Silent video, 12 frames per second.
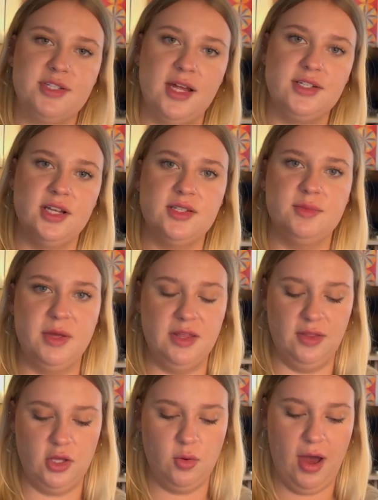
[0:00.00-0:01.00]
that does mean
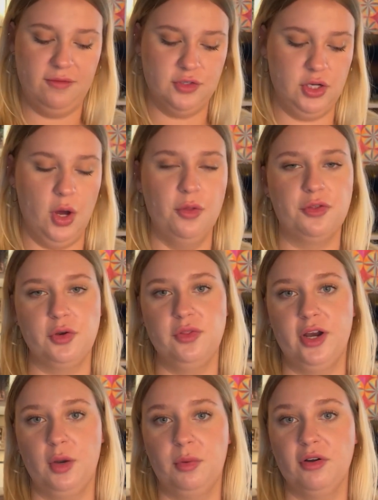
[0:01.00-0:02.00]
that you have to go through
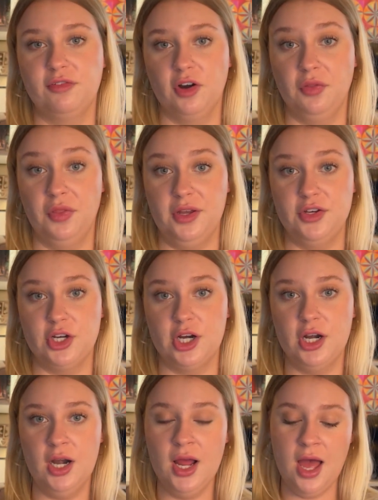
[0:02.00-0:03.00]
their preferred
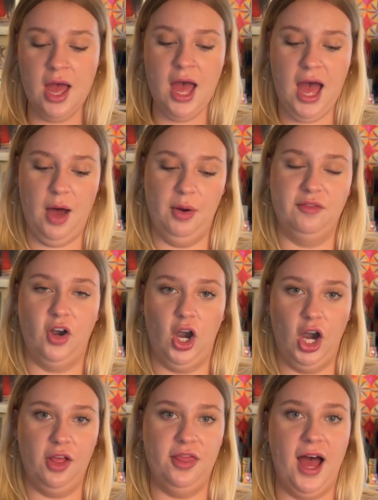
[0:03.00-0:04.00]
lender.
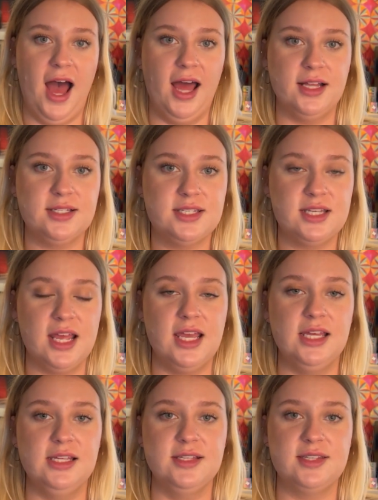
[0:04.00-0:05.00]
However, that
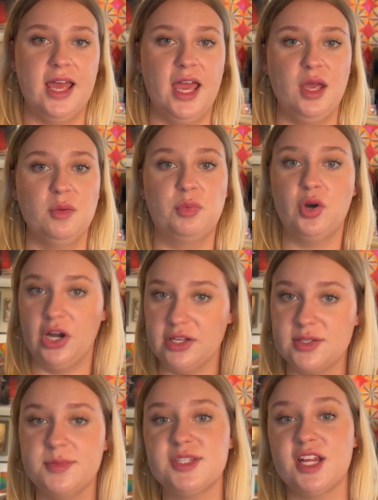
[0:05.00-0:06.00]
is a pretty
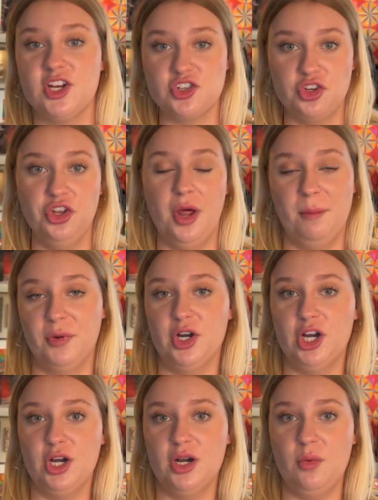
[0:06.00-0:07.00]
substantial
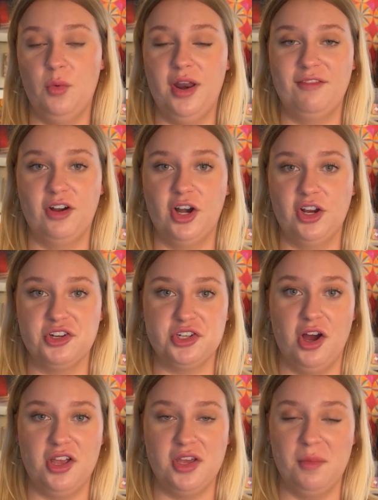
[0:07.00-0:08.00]
number whenever you're
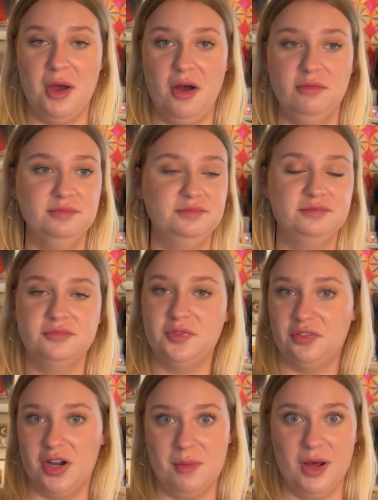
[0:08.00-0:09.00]
talking about
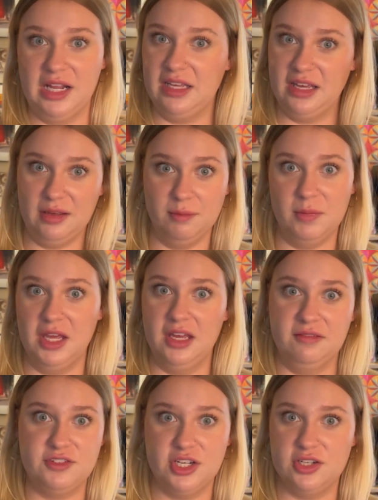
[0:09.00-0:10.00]
free money getting being
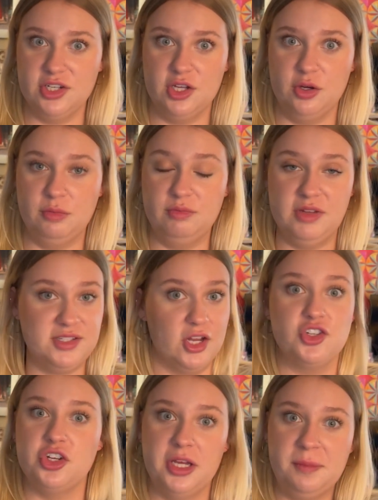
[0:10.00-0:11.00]
gifted to you,
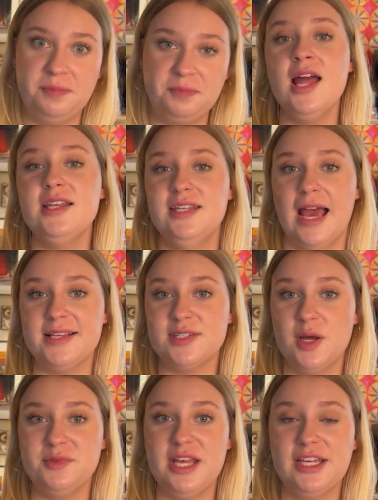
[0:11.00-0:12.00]
essentially. Next
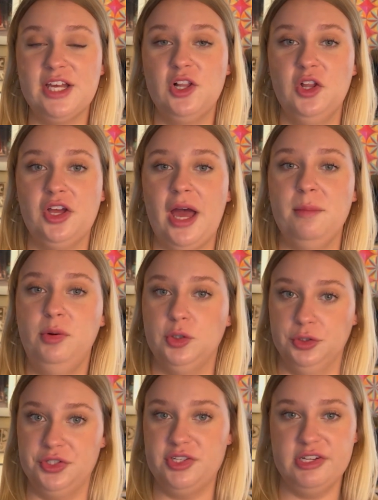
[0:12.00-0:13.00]
up, taking a look at
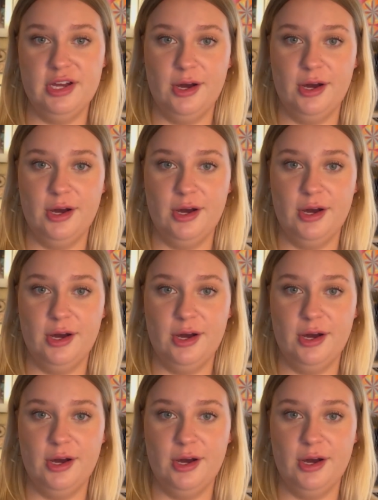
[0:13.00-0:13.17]
Pulte